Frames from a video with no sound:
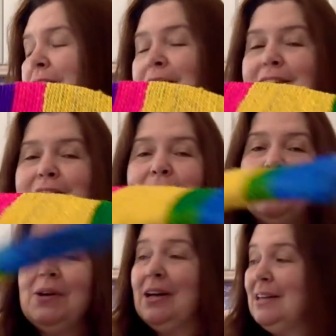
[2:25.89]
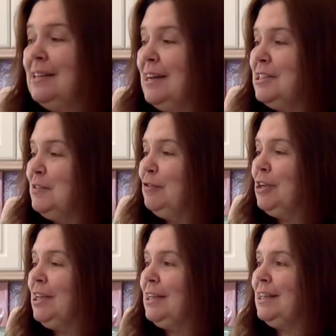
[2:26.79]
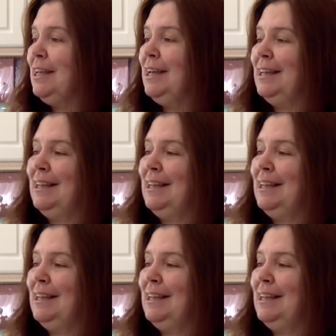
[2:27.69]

So that is for Kitty.